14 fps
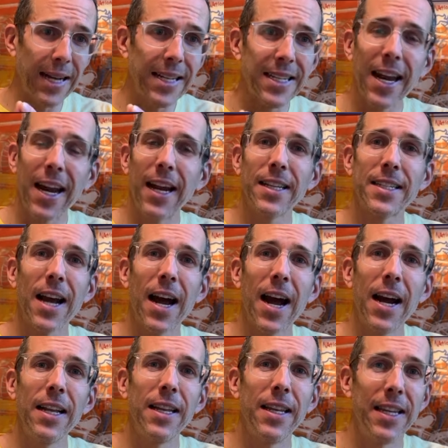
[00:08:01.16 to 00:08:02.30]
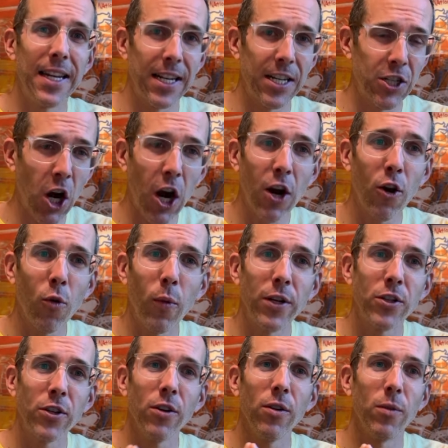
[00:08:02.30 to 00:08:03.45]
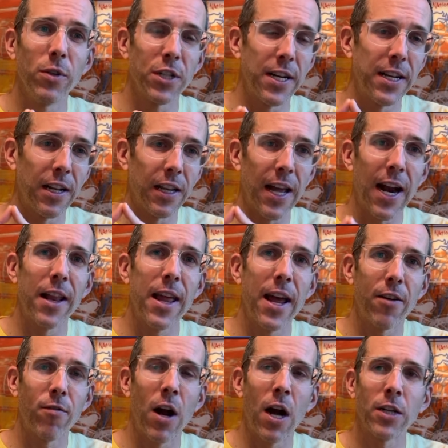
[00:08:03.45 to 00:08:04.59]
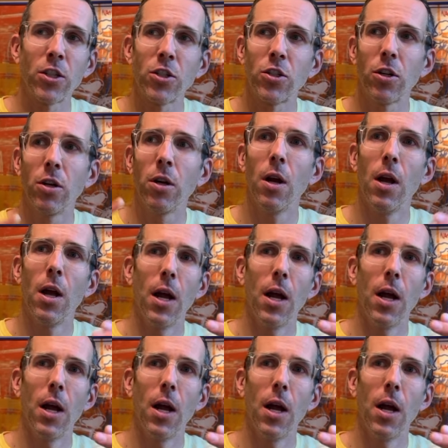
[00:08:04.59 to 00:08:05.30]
stay inside the entire winter, which I did a lot of that in Rochester.